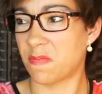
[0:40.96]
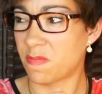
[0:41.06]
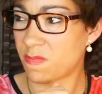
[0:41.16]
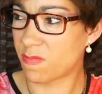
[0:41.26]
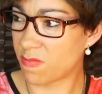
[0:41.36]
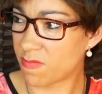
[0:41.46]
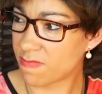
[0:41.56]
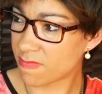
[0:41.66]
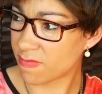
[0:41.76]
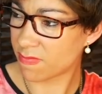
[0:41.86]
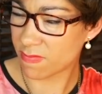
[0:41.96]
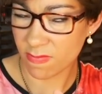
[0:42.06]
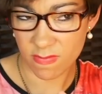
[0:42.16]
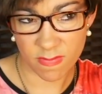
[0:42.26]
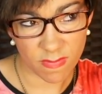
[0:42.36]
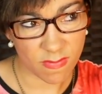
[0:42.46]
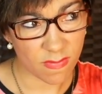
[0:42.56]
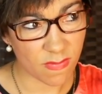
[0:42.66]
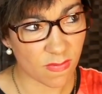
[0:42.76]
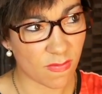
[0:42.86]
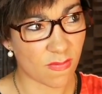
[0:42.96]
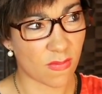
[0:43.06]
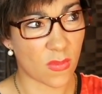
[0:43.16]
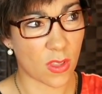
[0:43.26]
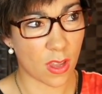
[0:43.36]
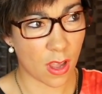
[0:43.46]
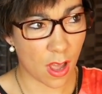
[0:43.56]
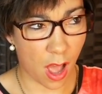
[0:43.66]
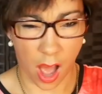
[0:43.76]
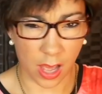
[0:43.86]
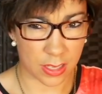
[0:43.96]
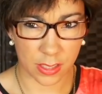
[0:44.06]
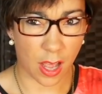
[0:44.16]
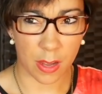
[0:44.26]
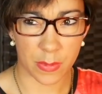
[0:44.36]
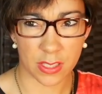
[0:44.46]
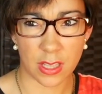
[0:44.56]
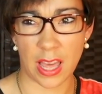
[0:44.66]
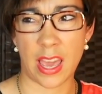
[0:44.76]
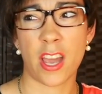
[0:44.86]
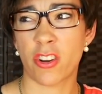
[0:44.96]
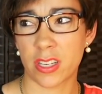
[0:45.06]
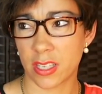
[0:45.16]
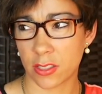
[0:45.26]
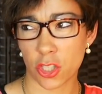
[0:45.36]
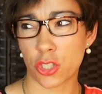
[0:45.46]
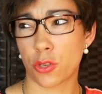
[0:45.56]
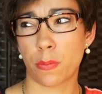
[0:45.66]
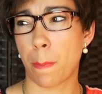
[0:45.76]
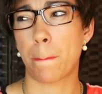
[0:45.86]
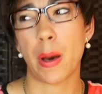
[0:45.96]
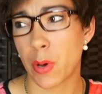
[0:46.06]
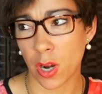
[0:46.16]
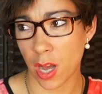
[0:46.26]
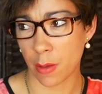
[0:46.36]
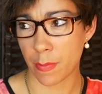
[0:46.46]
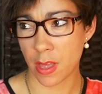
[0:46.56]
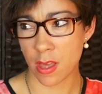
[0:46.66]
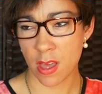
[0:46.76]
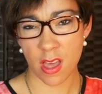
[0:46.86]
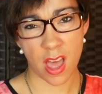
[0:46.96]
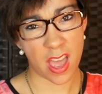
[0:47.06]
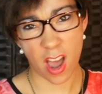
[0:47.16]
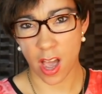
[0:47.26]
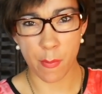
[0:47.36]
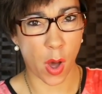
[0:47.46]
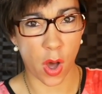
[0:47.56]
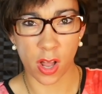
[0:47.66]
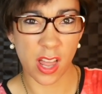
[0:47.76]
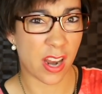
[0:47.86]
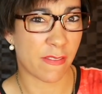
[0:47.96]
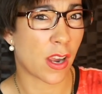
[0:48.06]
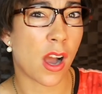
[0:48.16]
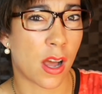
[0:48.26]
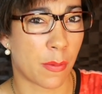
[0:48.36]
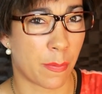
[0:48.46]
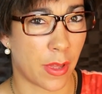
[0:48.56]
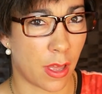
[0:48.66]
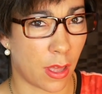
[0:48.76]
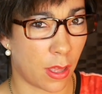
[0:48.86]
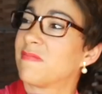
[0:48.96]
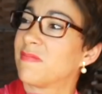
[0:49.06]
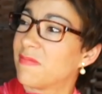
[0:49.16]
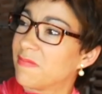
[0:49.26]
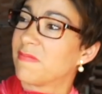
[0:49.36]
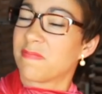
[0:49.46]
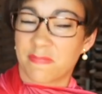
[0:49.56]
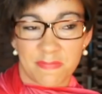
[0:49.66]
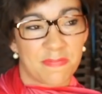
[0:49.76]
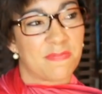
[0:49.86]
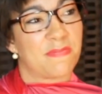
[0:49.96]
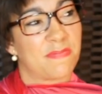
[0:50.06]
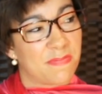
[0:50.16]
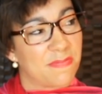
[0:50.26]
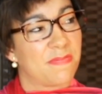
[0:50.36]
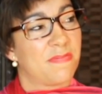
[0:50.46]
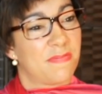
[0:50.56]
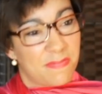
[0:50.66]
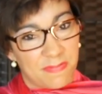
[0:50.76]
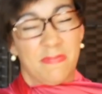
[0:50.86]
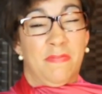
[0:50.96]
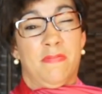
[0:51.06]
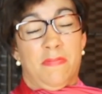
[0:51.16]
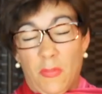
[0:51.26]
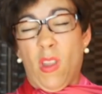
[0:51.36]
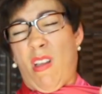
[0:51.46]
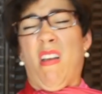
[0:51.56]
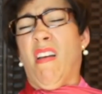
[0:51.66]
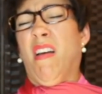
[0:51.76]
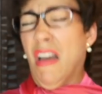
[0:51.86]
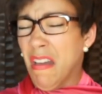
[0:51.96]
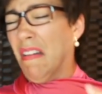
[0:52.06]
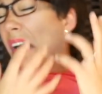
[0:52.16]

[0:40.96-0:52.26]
she cracks her knuckles and she says to herself, It's time to slay heretics and chew bubblegum, and I'm all out of gum. The most upright Christian on the internet getting specks out of